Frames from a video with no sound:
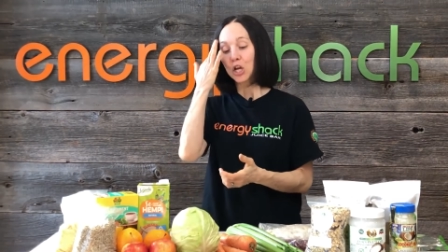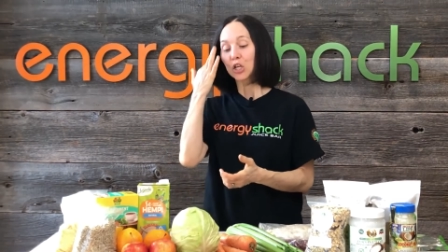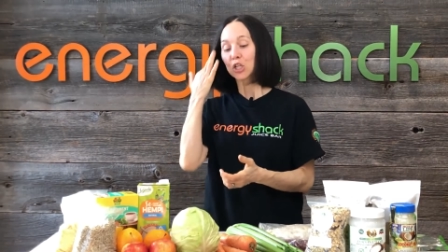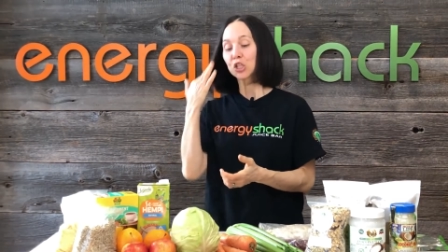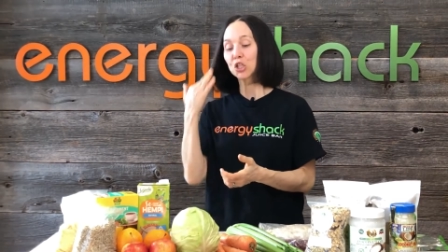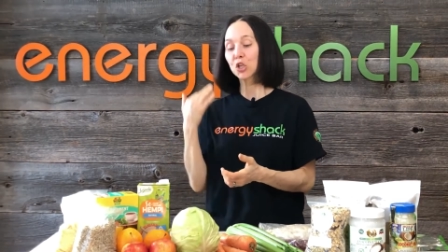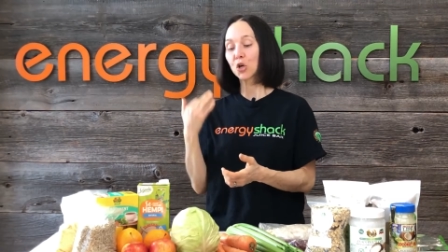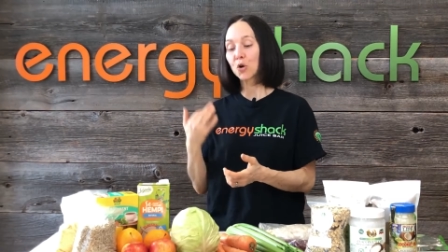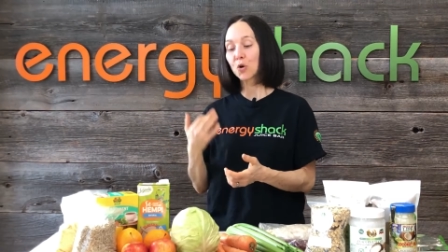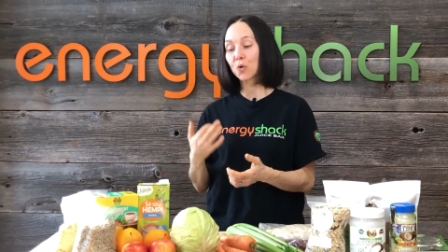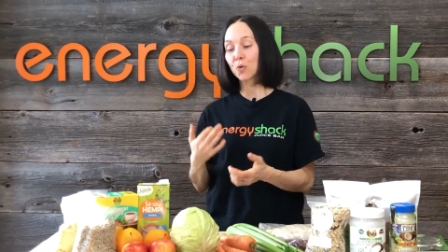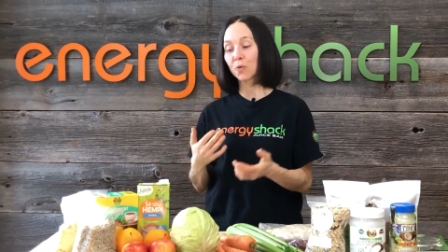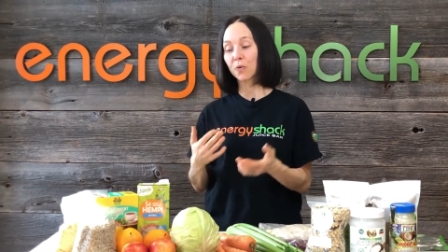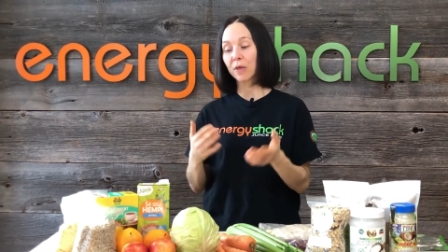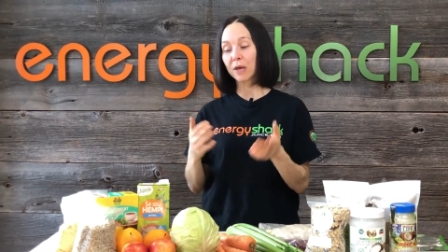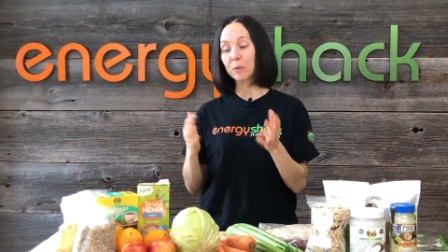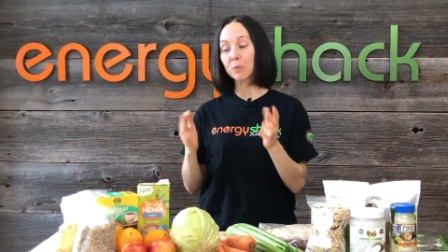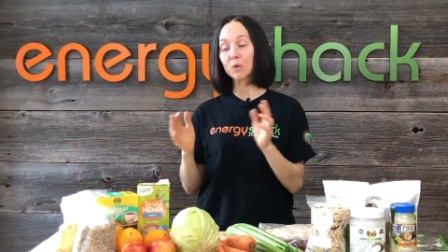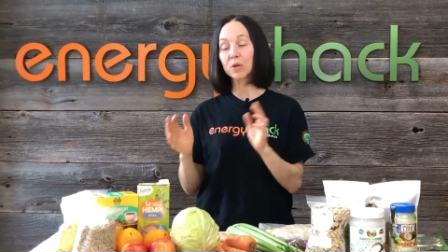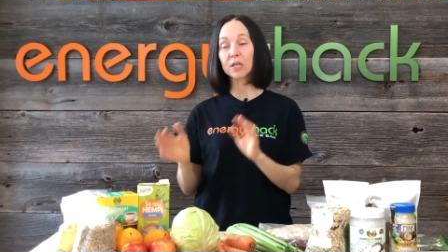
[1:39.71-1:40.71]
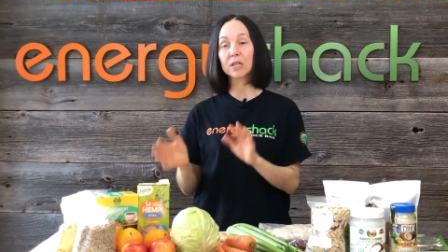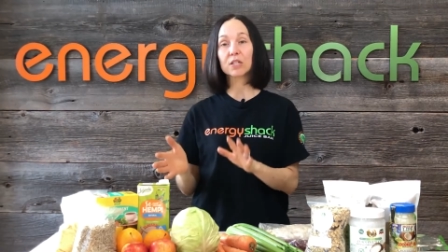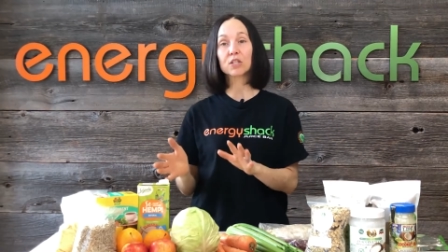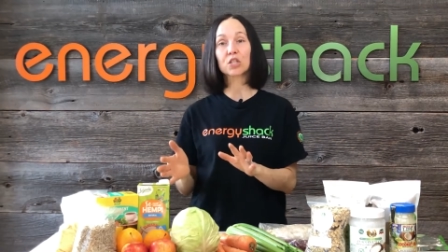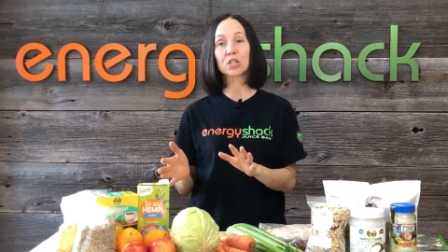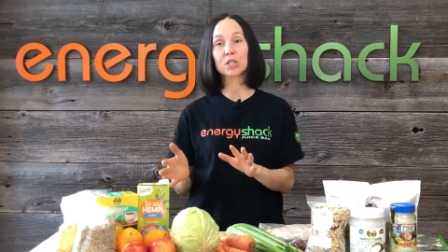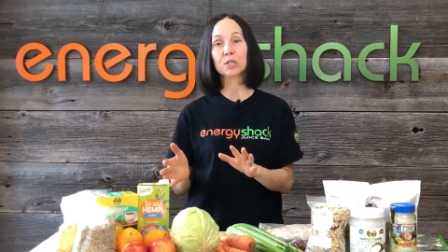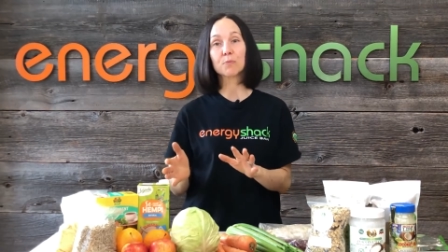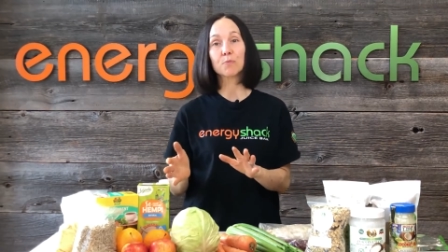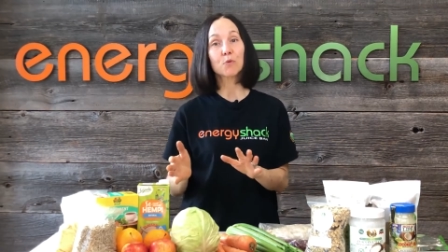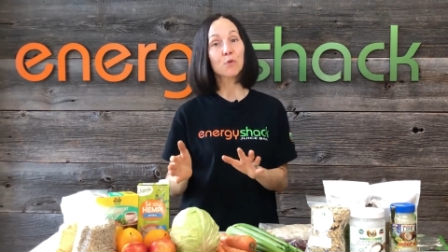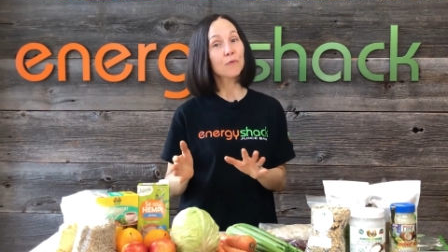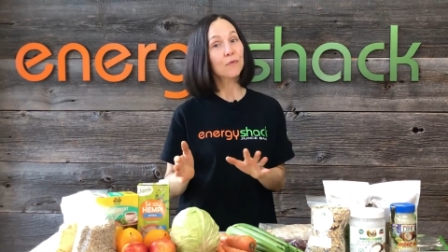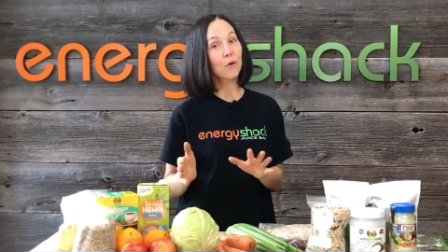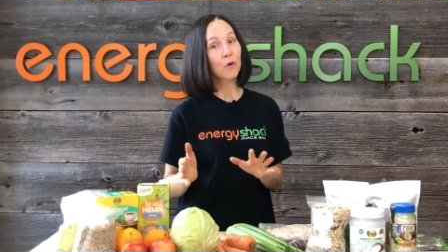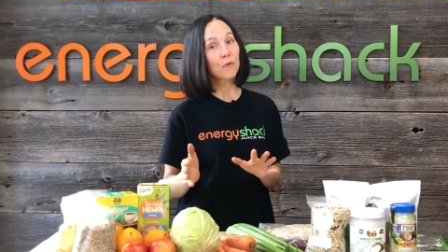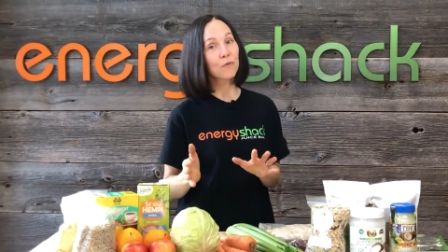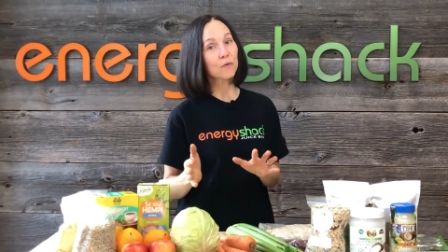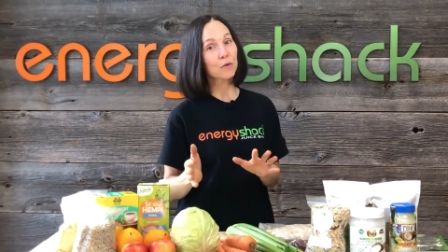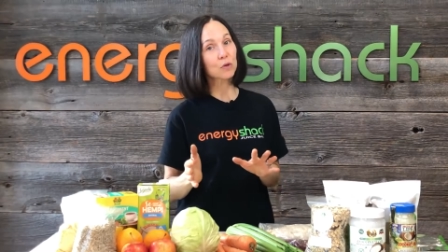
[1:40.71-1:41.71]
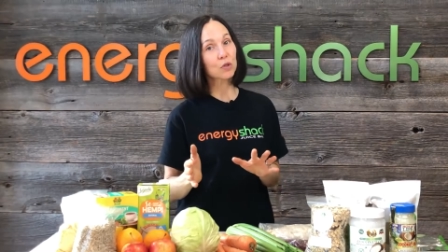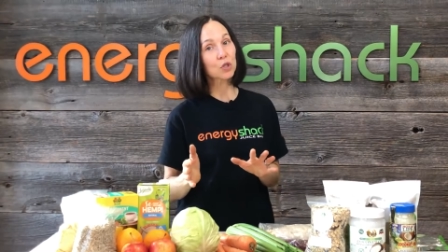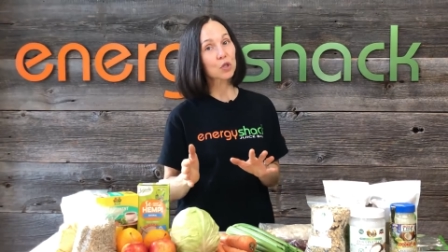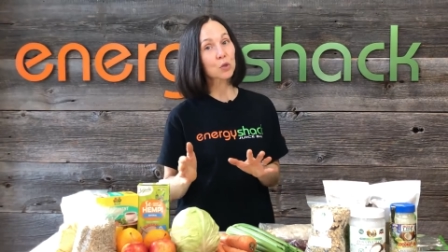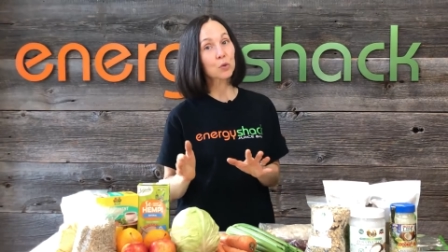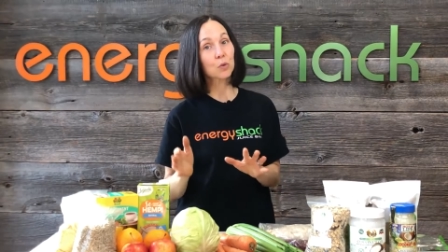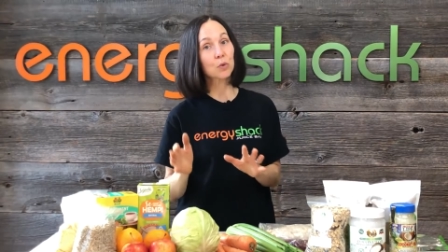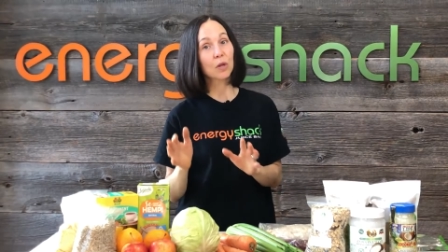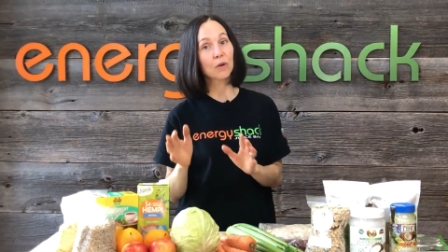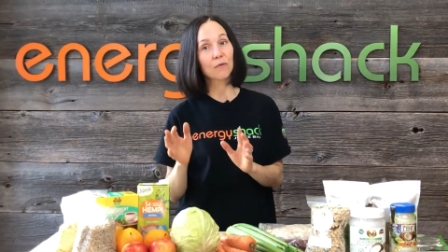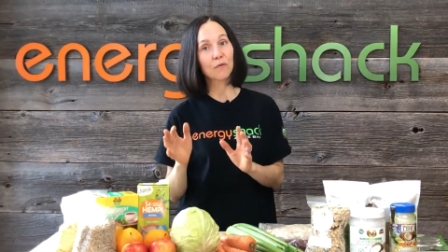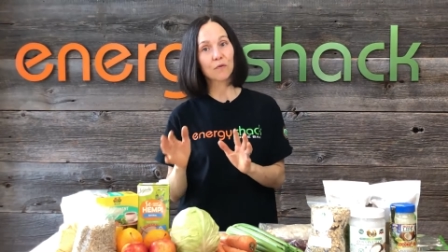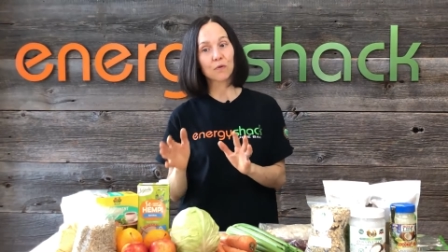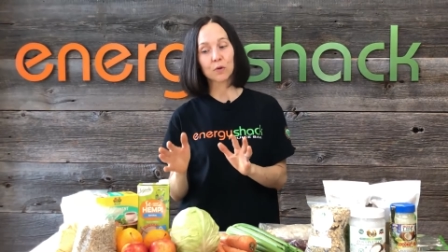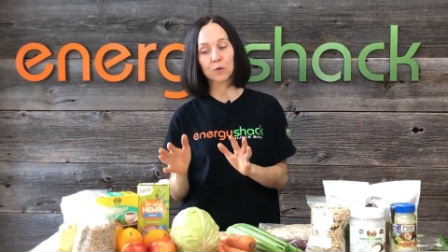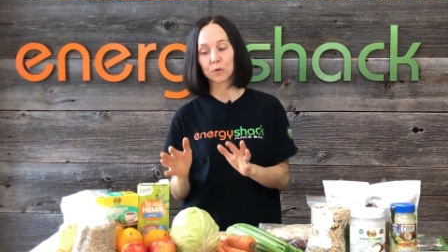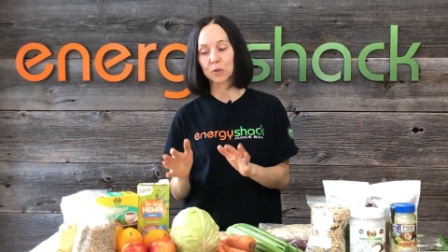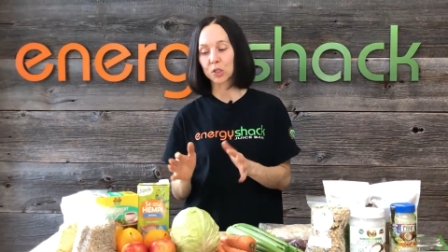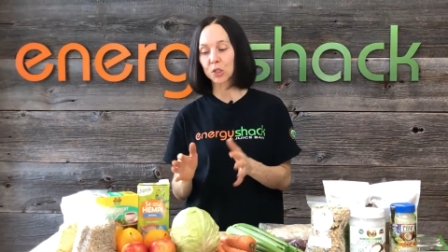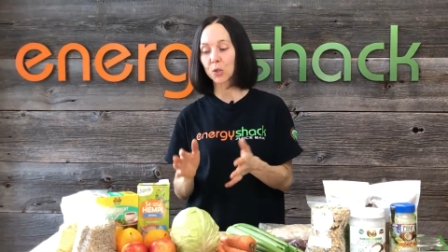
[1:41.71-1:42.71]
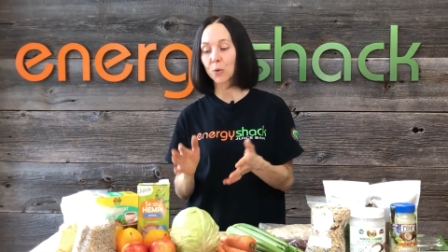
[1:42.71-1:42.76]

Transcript: So then we're going to just move over to the fruits.